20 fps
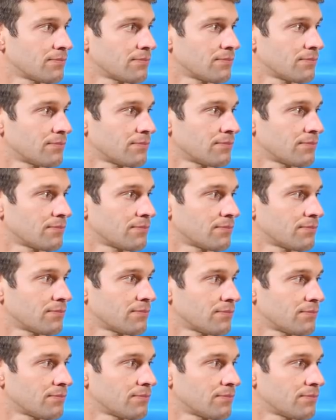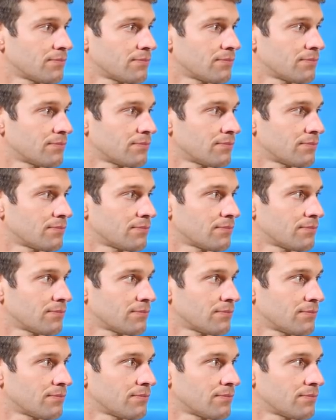
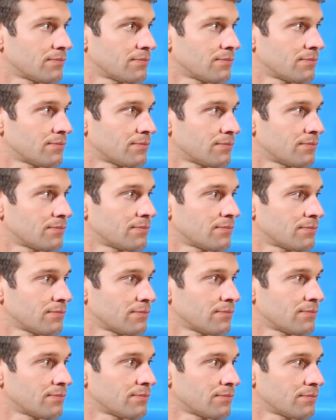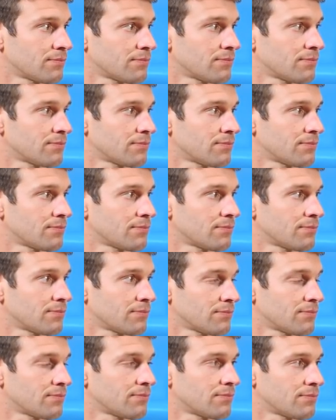
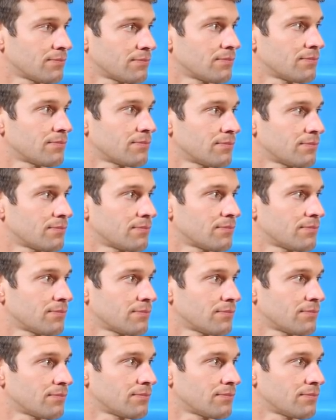[no speech]